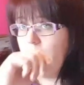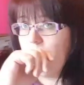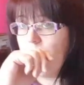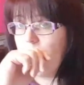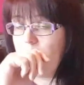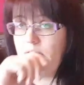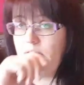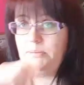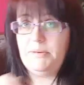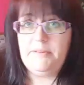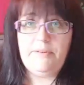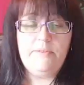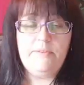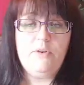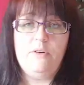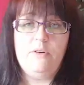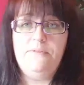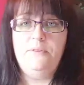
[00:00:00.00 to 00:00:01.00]
But if
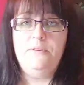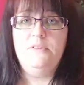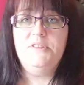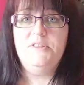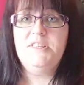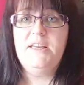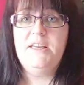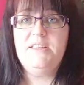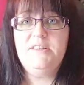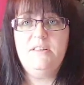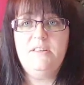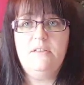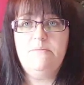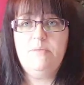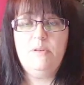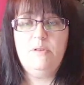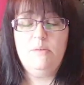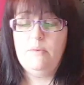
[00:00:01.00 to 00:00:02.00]
I've got full sets, then
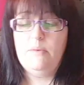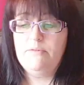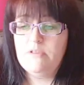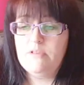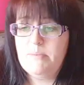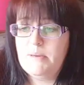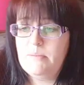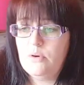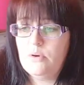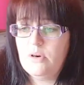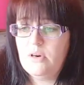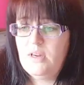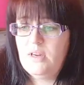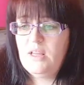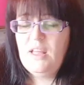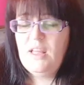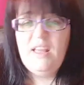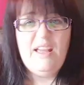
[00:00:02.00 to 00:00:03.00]
I'll put them on for a bit more.
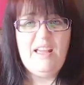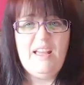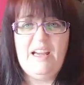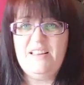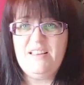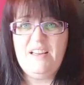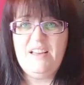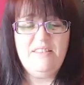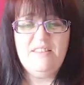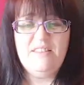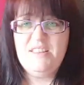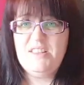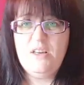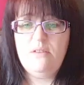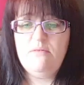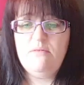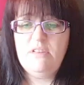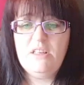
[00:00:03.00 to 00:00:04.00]
There's
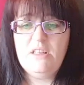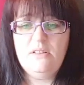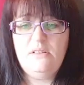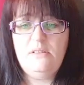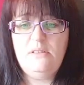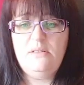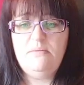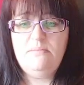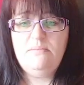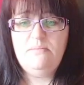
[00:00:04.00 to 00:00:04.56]
no real